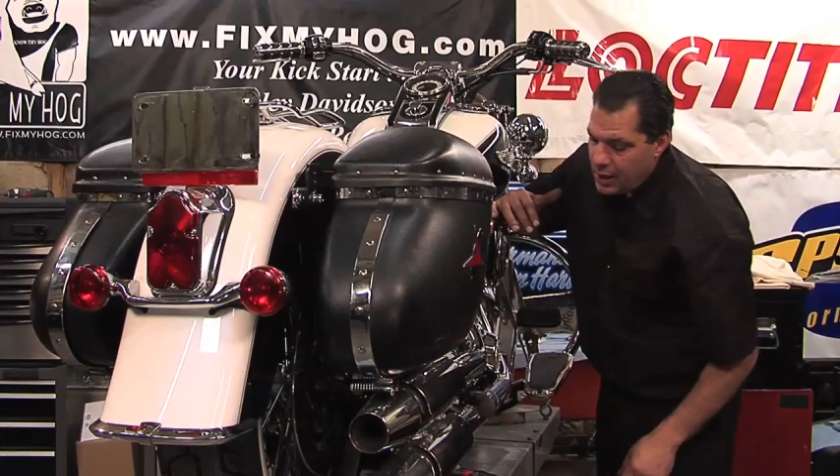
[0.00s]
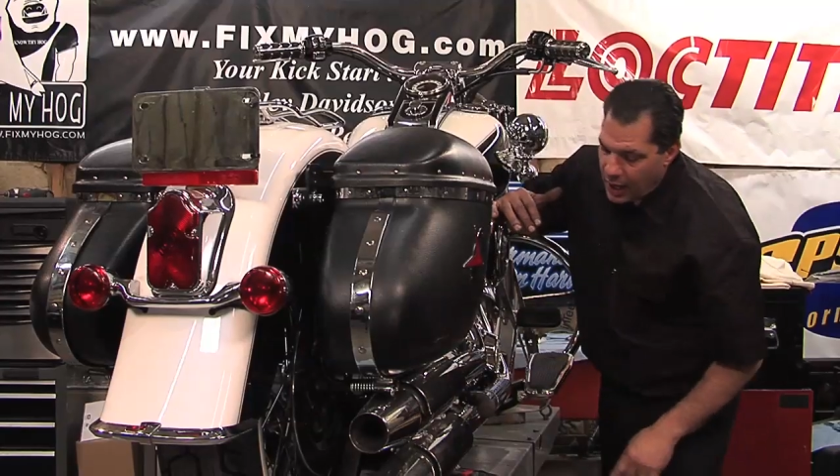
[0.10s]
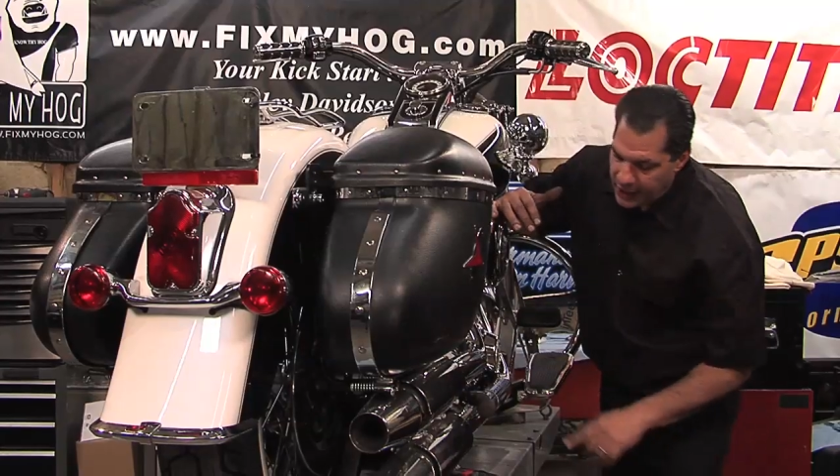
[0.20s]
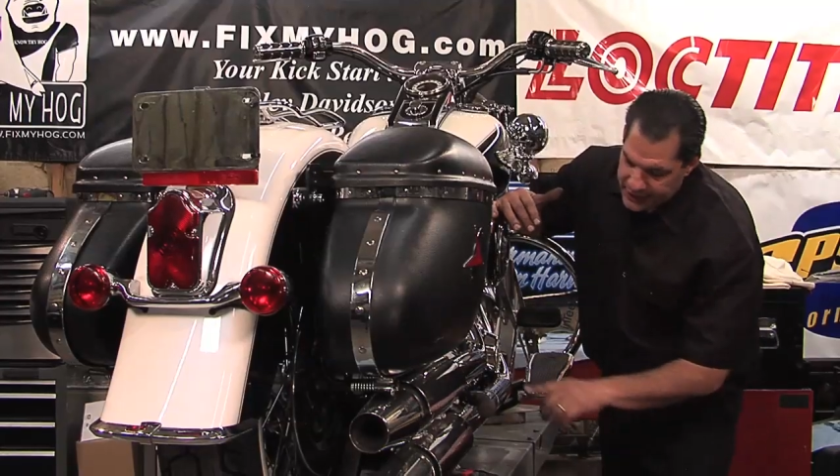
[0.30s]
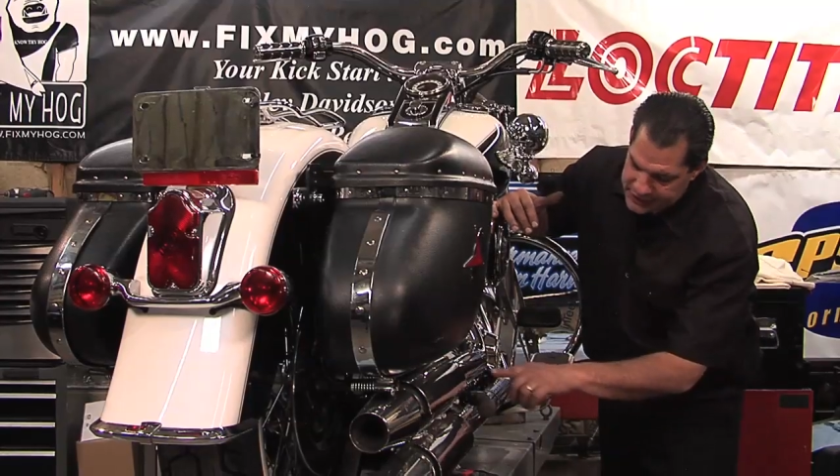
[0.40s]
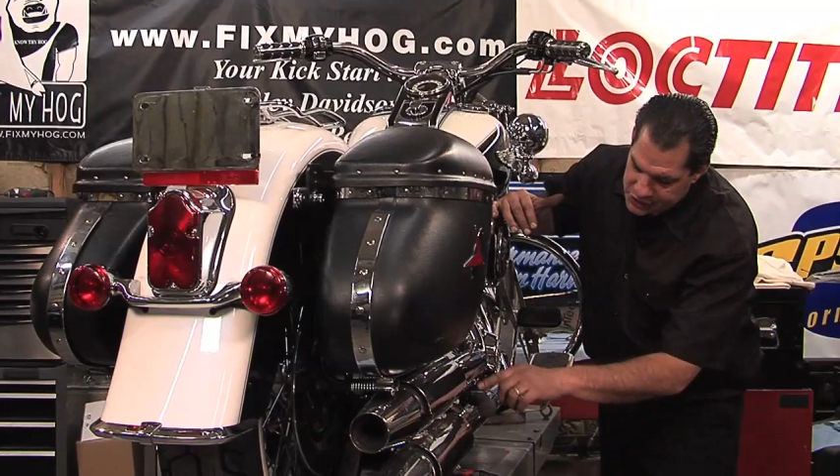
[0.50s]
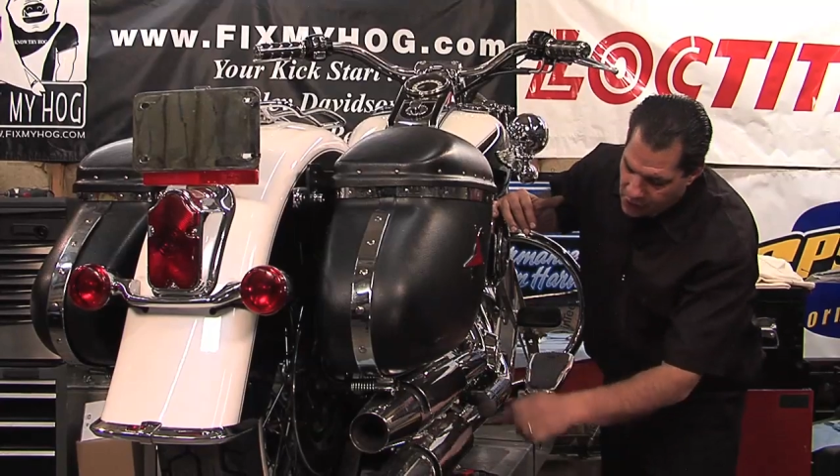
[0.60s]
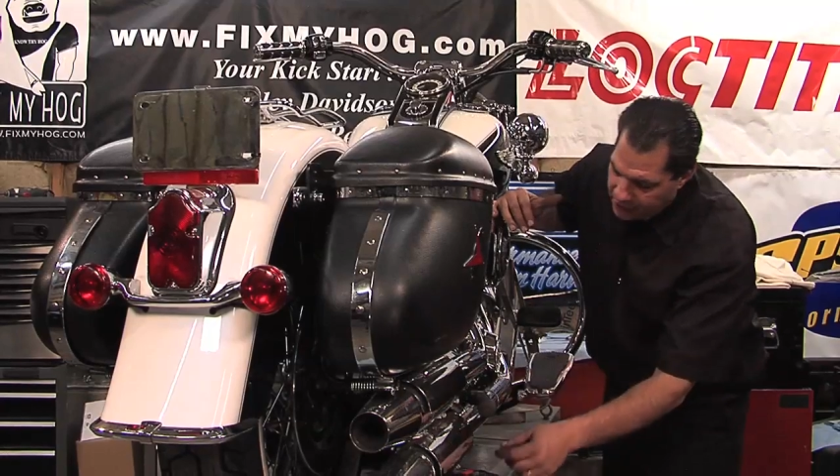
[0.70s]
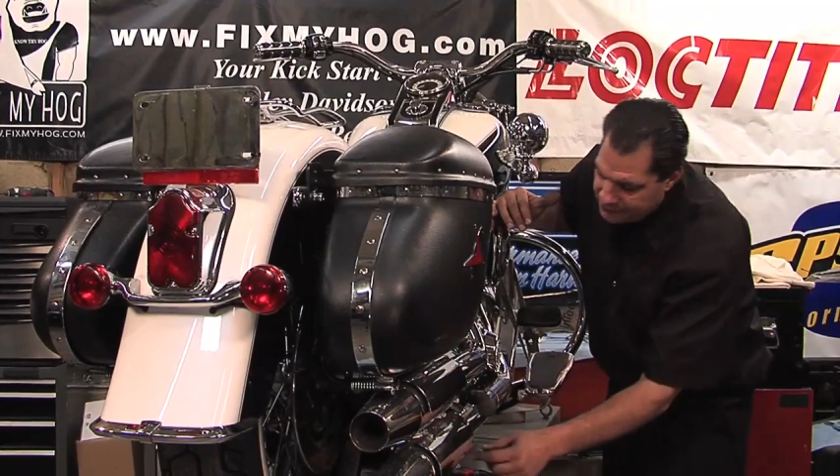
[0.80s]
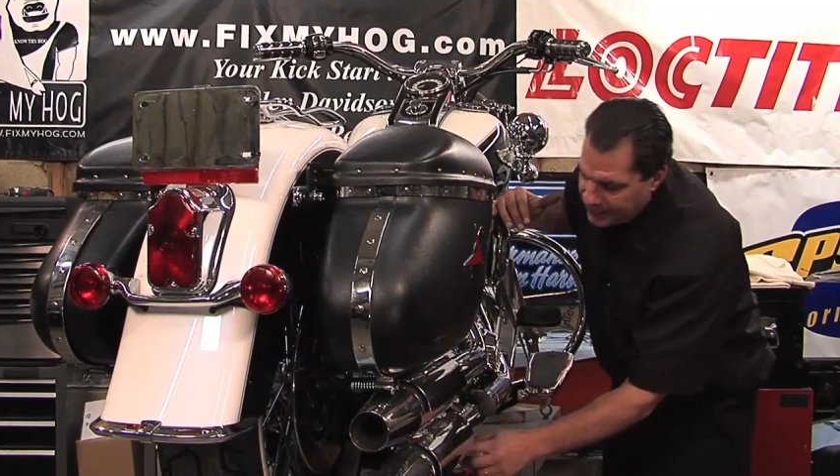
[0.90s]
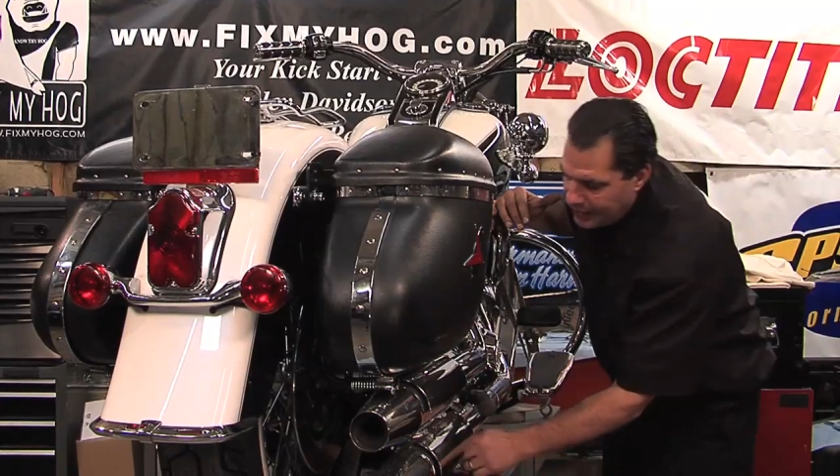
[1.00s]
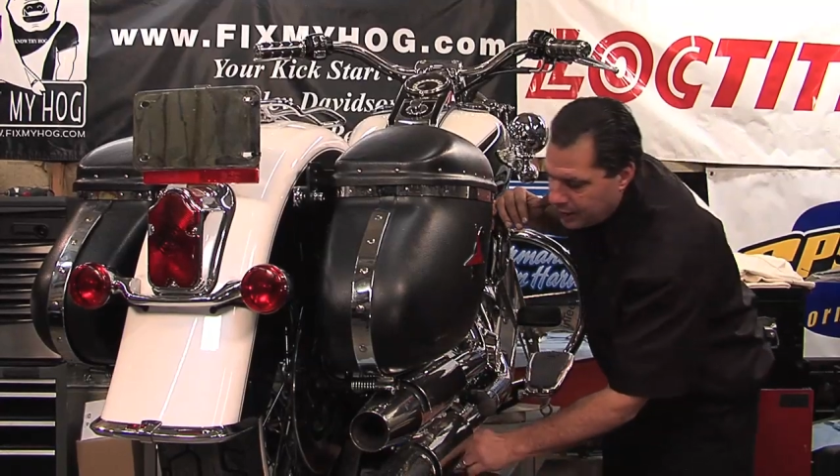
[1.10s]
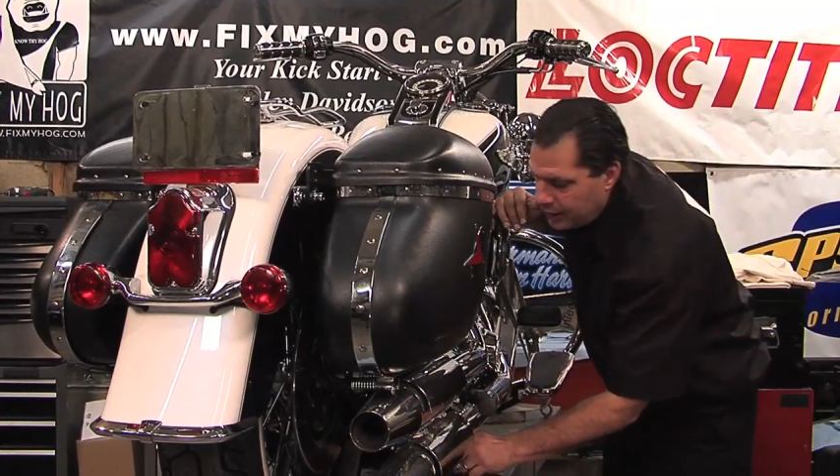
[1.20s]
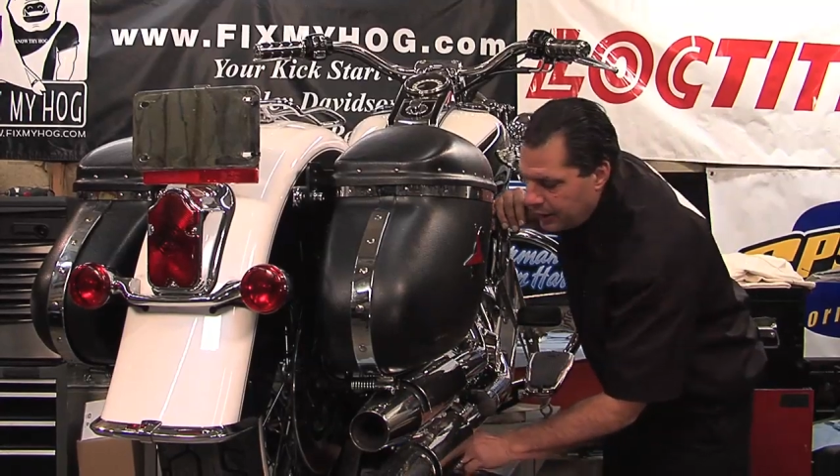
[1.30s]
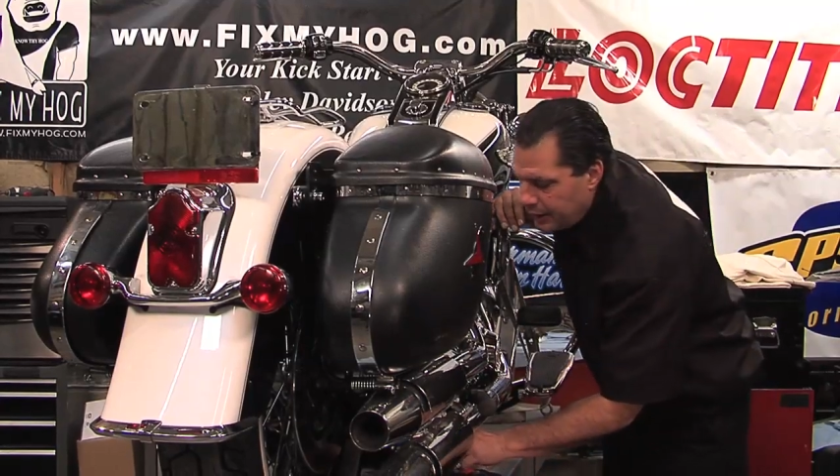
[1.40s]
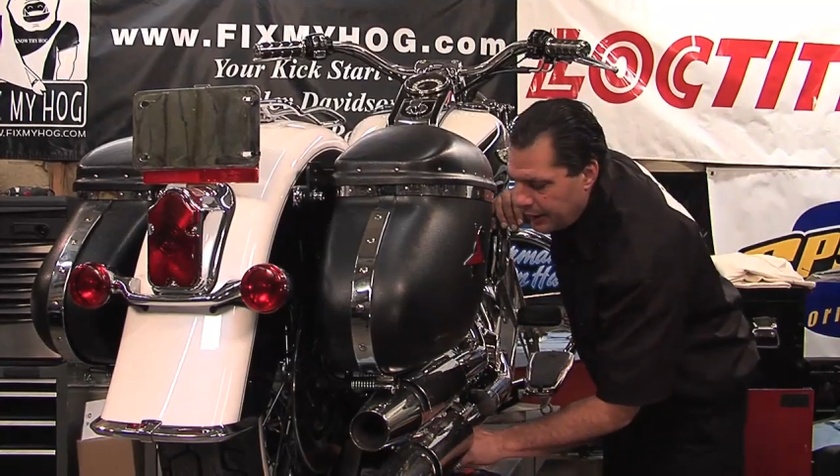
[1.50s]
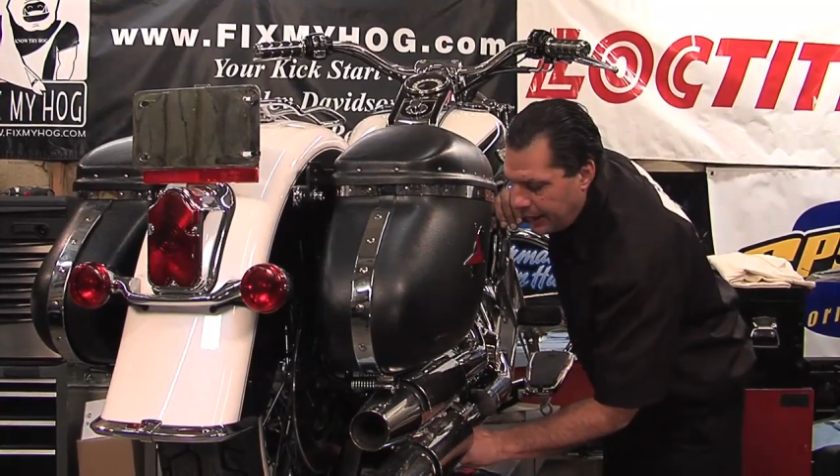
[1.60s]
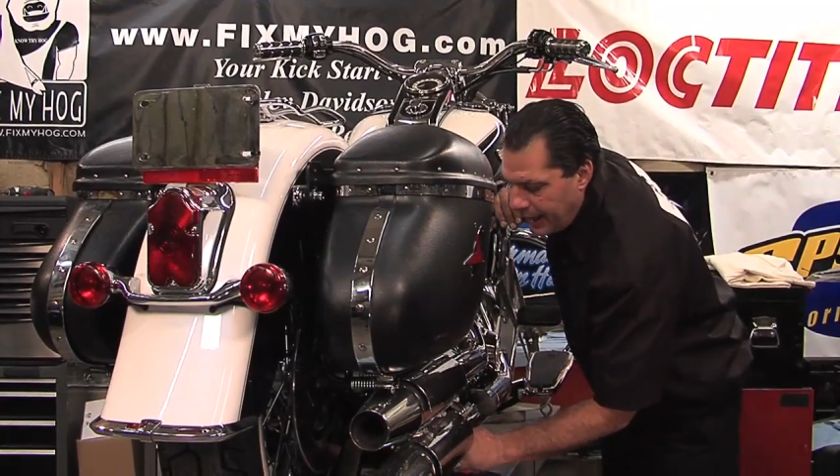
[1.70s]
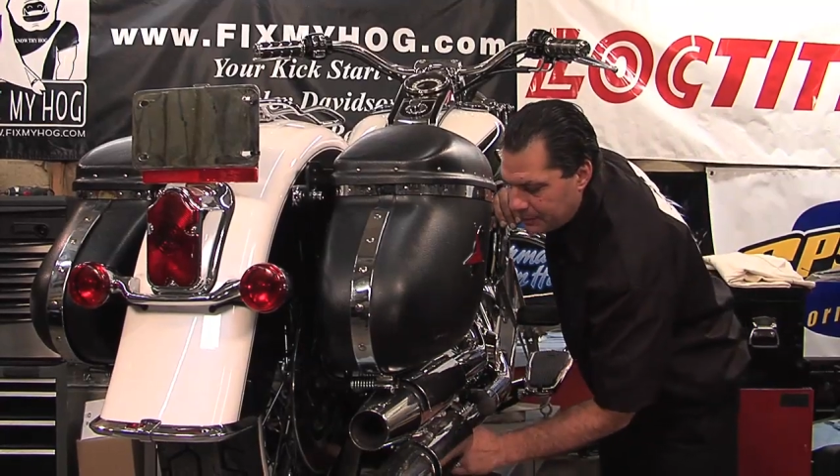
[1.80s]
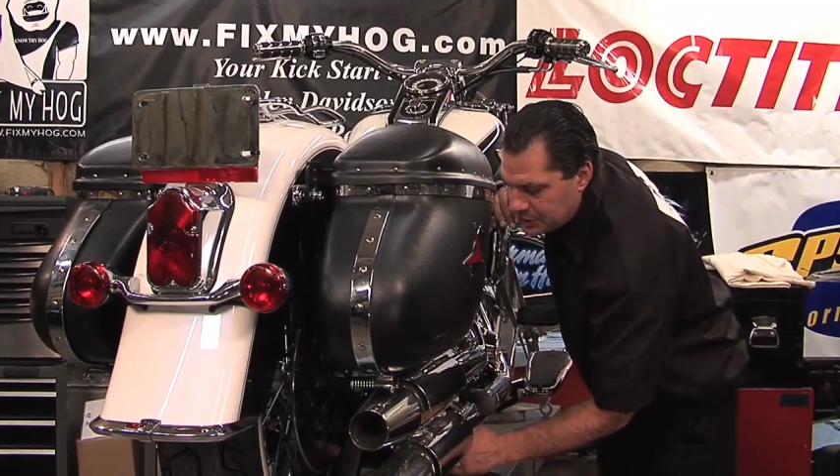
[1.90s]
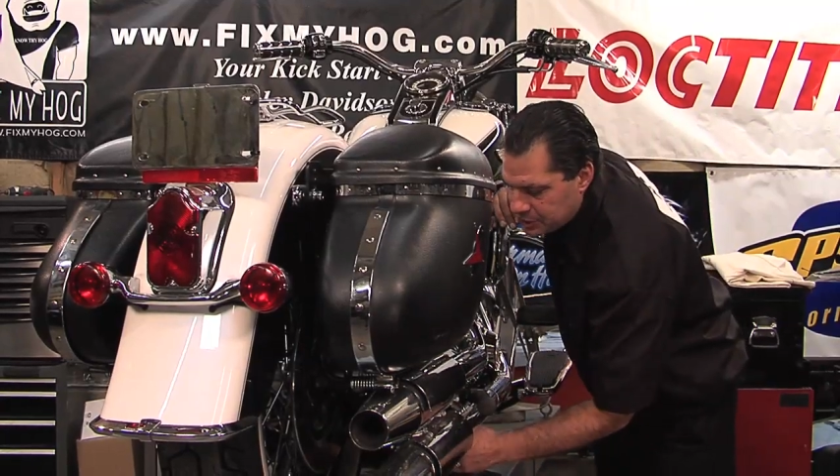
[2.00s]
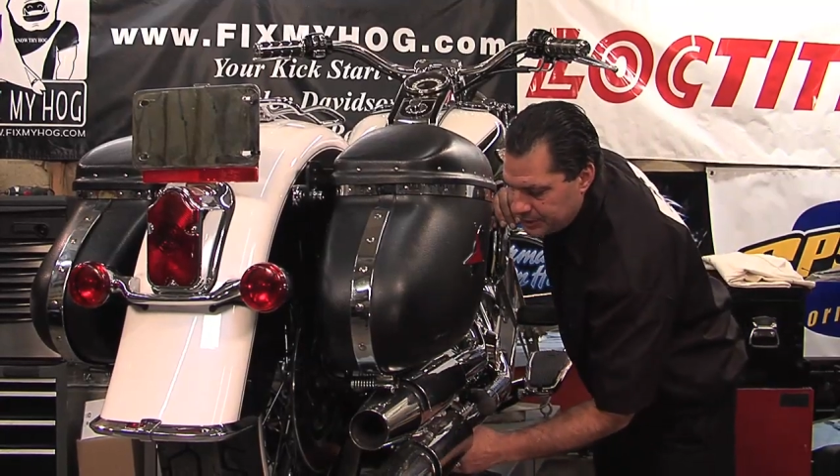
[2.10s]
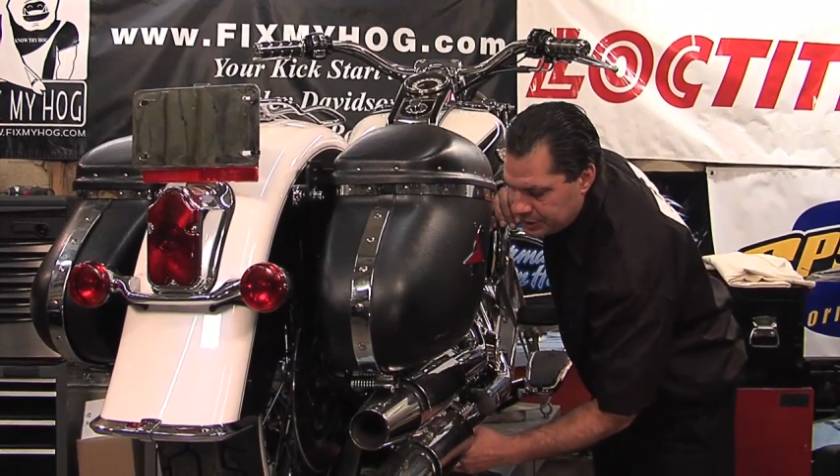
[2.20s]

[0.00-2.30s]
On this Softail, it happens to be